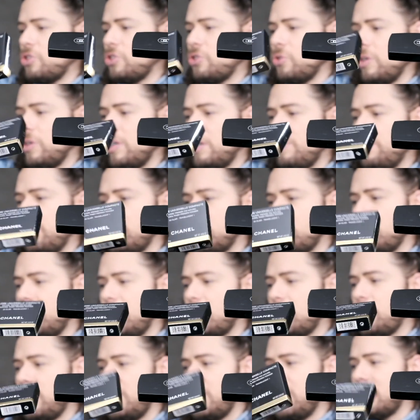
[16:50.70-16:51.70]
shorter version.
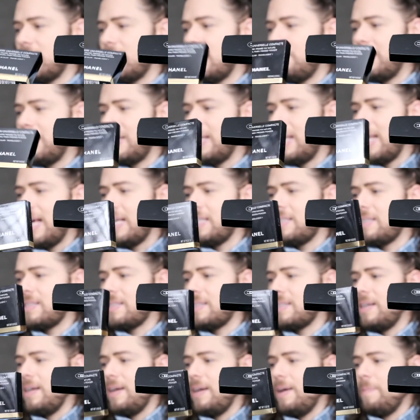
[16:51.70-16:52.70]
This one is a bit
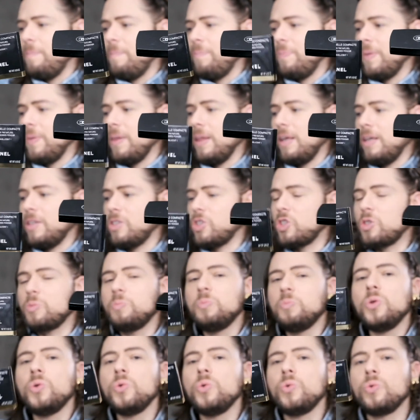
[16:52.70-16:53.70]
less
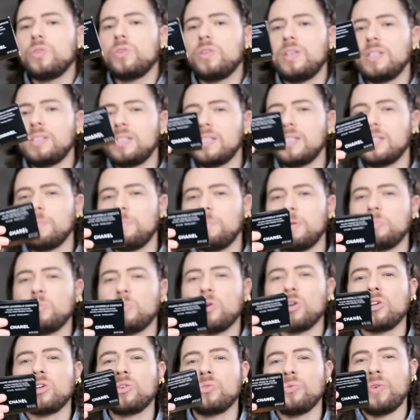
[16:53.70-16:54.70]
smooth. This is a bit
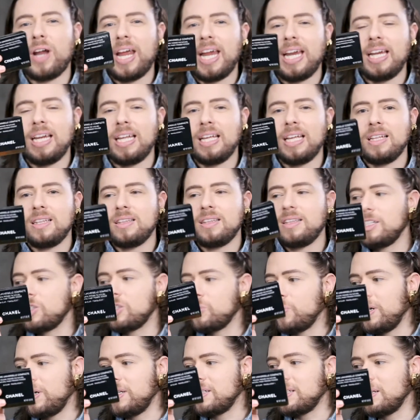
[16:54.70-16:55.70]
more grainy.
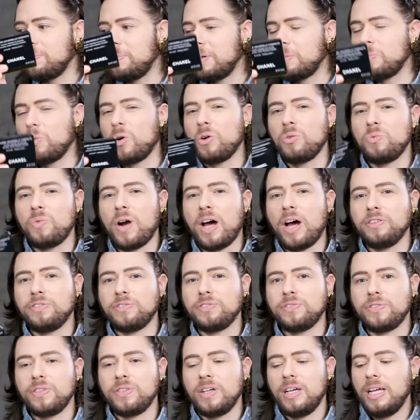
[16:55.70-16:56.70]
This one is a bit more
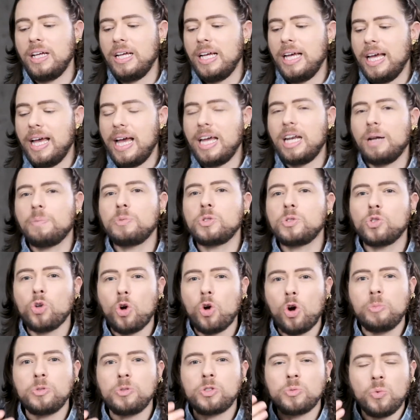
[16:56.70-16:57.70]
rough. It
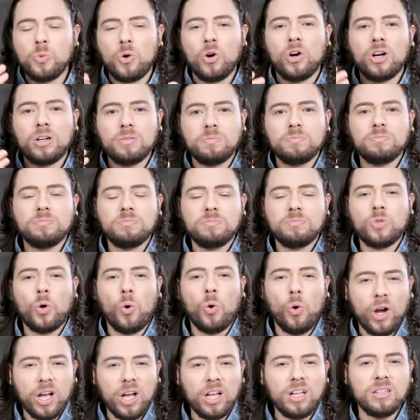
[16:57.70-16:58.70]
absorbs more
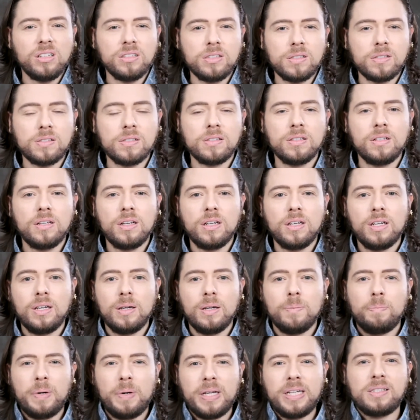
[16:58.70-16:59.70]
oils,
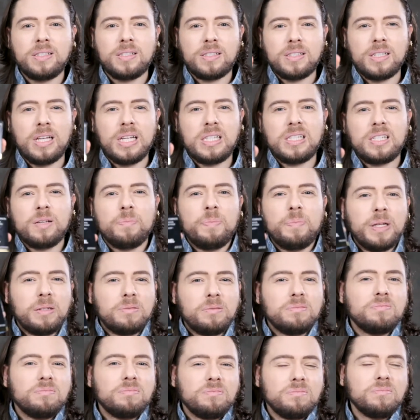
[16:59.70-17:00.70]
but it's a
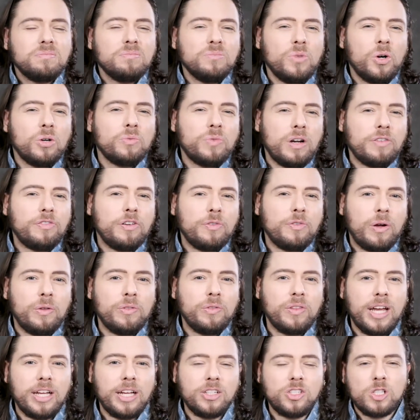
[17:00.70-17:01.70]
bit more rough
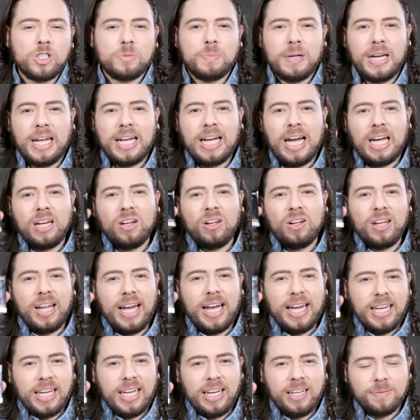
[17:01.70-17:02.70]
around the edges, but I kind of
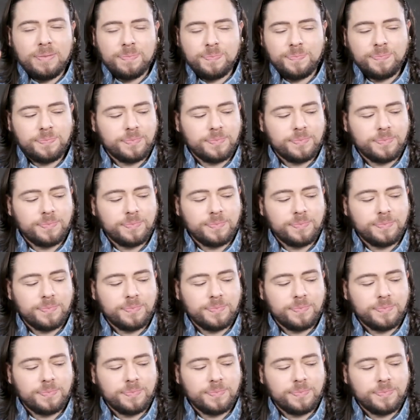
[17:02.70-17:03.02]
like it.